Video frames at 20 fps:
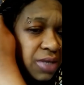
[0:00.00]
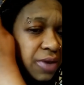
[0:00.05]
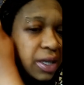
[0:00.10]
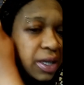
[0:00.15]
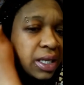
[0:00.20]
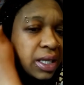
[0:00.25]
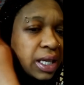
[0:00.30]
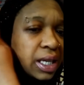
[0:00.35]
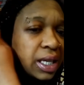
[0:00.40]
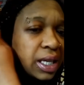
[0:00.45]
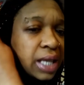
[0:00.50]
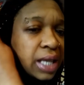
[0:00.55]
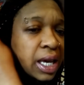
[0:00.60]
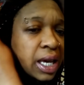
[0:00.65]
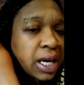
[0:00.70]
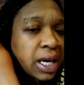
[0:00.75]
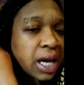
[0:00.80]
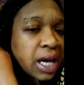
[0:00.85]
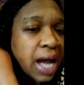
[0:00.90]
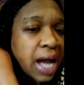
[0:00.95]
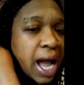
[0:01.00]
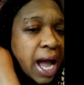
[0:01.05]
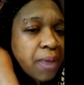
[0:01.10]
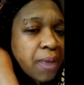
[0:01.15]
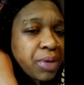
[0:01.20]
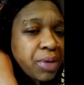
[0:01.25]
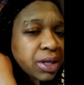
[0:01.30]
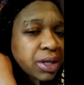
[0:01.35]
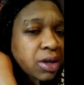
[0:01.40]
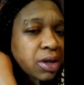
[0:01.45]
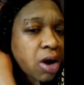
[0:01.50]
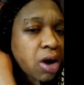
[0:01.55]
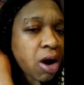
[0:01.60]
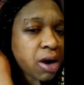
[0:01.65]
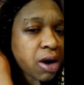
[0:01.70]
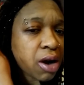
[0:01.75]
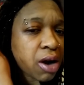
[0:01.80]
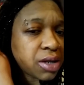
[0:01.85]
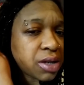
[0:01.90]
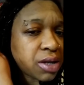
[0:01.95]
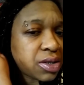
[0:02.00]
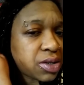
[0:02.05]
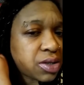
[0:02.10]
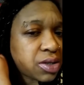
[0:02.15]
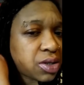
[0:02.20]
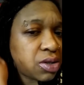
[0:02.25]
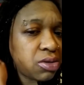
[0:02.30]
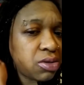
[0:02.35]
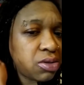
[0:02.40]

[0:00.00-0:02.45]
funny like that. I pick the cards.